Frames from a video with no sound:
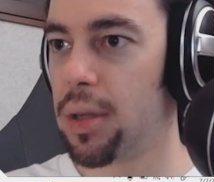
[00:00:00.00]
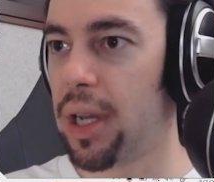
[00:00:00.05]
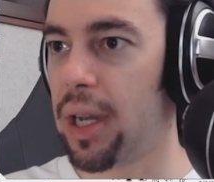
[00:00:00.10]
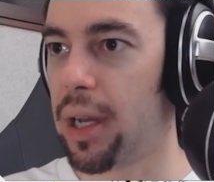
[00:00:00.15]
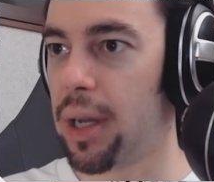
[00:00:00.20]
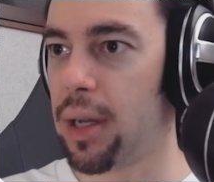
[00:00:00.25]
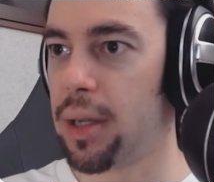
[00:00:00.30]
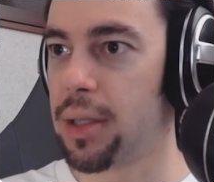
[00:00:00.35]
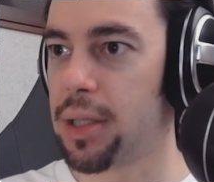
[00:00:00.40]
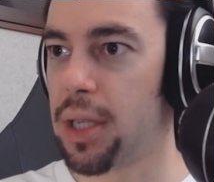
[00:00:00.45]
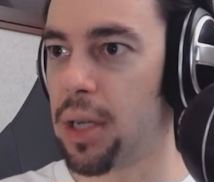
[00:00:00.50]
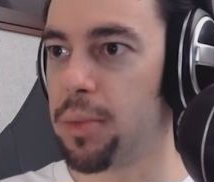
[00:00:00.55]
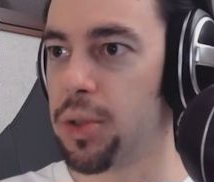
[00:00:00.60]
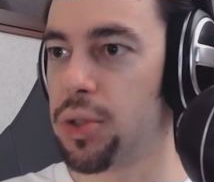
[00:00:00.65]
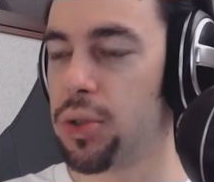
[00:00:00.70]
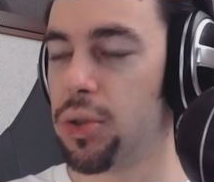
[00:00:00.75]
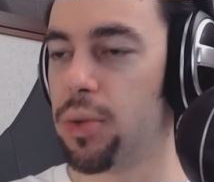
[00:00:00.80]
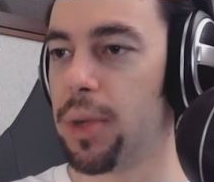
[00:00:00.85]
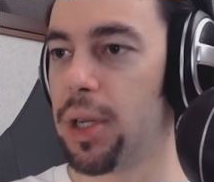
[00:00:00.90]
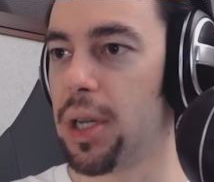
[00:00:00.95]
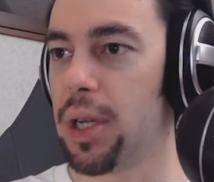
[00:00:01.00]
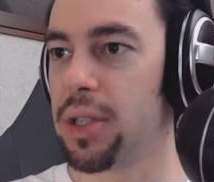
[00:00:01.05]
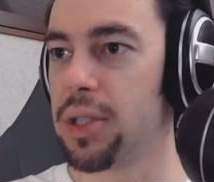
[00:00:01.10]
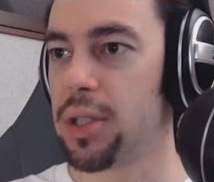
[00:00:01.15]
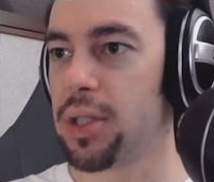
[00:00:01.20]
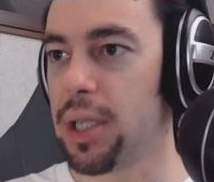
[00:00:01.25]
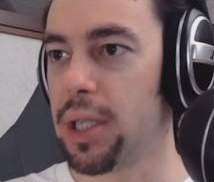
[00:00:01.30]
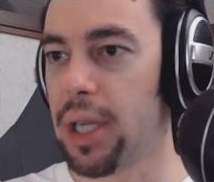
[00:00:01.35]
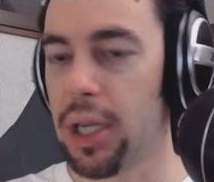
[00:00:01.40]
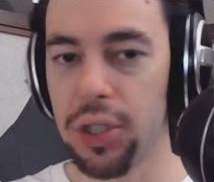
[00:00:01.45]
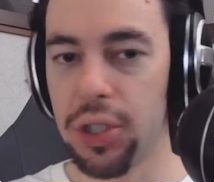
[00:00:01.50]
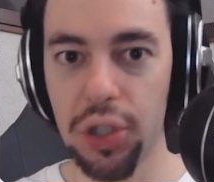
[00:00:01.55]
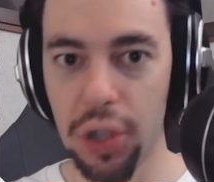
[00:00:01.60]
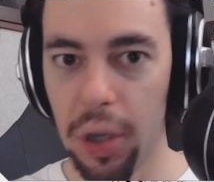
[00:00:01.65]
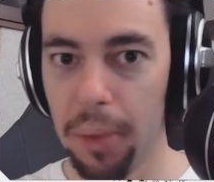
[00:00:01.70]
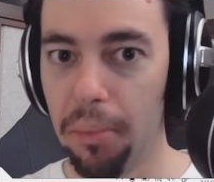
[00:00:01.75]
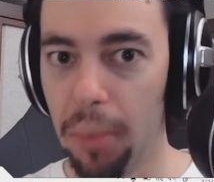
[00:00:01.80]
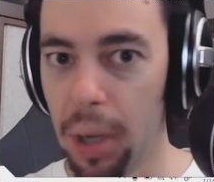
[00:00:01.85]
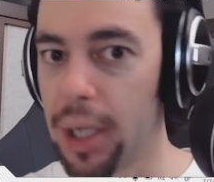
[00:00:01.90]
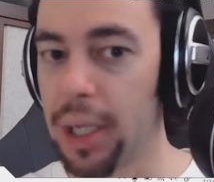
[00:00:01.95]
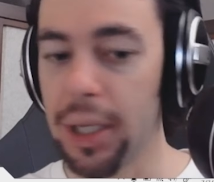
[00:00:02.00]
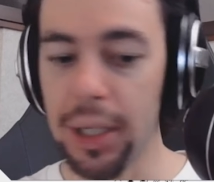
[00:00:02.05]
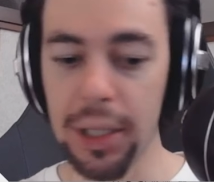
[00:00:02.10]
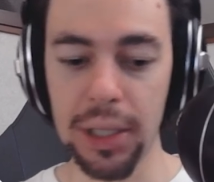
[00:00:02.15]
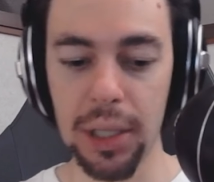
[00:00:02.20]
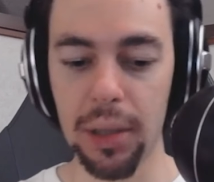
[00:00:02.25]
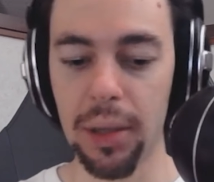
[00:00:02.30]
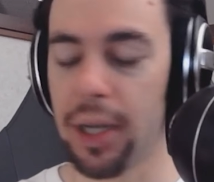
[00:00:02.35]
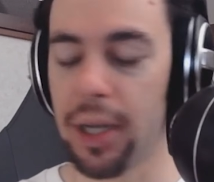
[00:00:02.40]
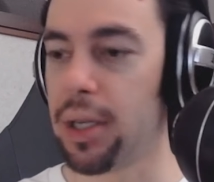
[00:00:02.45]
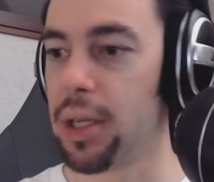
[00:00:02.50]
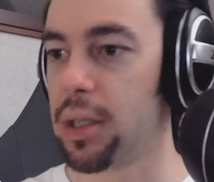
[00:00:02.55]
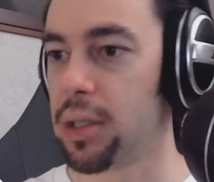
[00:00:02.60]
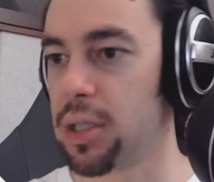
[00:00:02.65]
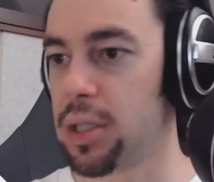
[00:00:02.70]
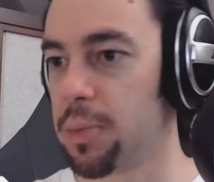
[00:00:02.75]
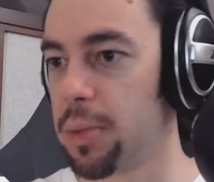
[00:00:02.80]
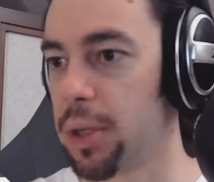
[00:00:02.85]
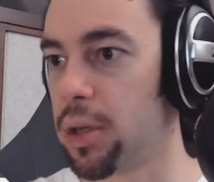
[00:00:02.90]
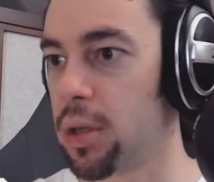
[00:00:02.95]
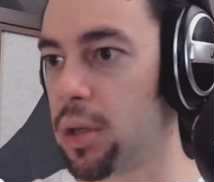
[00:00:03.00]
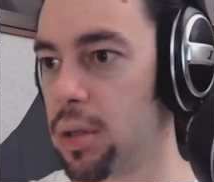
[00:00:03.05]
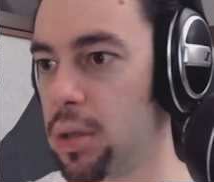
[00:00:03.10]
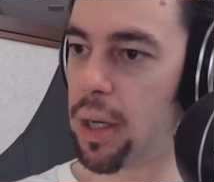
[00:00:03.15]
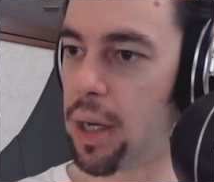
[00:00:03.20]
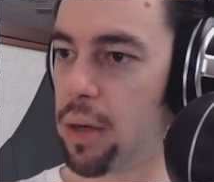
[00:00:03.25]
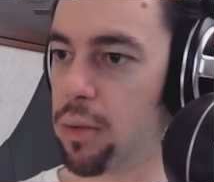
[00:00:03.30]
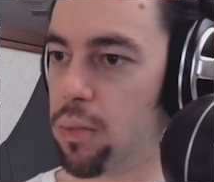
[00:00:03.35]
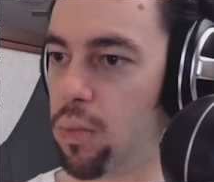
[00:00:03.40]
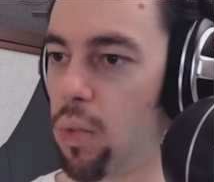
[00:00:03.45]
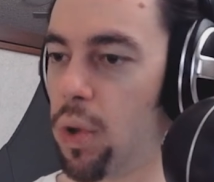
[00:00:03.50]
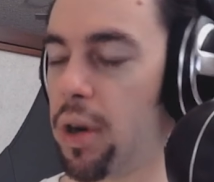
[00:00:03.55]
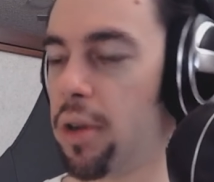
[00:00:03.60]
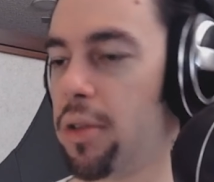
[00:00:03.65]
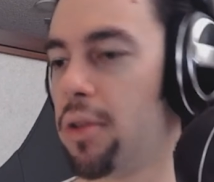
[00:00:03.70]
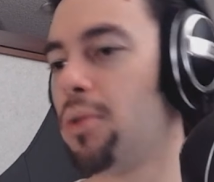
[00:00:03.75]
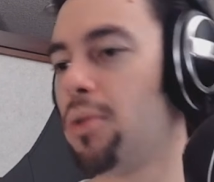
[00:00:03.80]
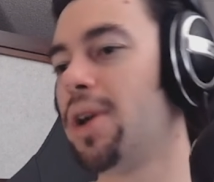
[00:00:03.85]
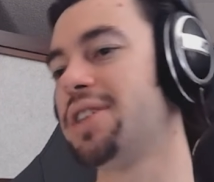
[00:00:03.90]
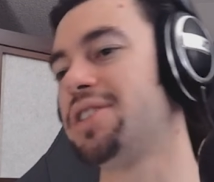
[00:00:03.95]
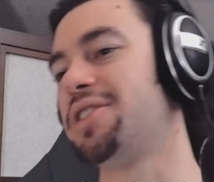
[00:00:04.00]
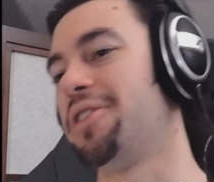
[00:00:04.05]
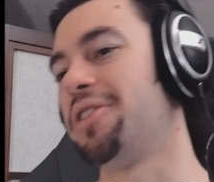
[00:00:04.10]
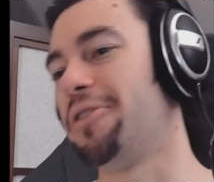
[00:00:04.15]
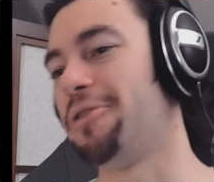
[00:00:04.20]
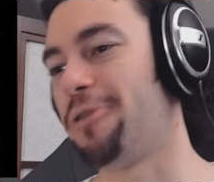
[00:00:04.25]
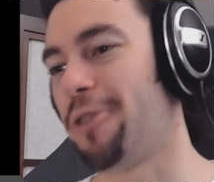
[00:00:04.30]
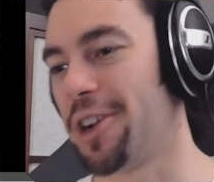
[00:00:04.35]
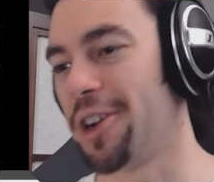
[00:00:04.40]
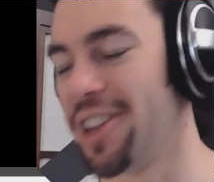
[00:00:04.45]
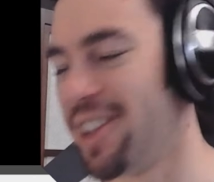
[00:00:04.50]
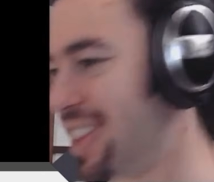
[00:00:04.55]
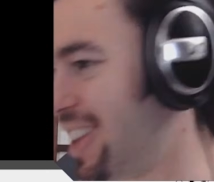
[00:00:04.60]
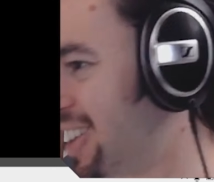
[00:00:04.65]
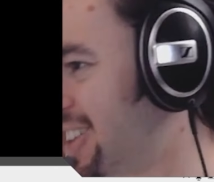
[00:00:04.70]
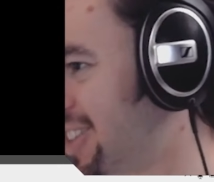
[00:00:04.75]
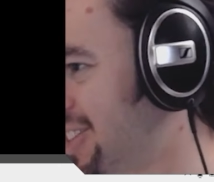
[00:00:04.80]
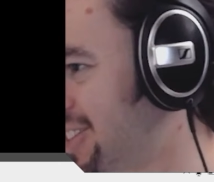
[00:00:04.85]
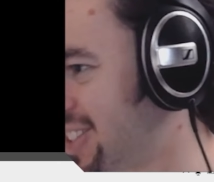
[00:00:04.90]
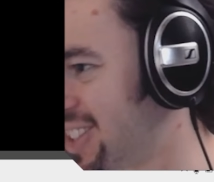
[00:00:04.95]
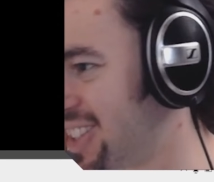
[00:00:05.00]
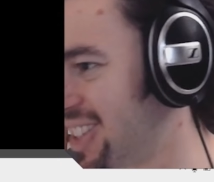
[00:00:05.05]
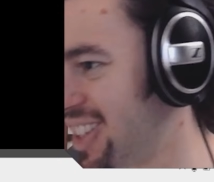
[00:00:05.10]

and I'm assuming it's like somebody's lightning spear. Now, what are the rest of the frickin' letters?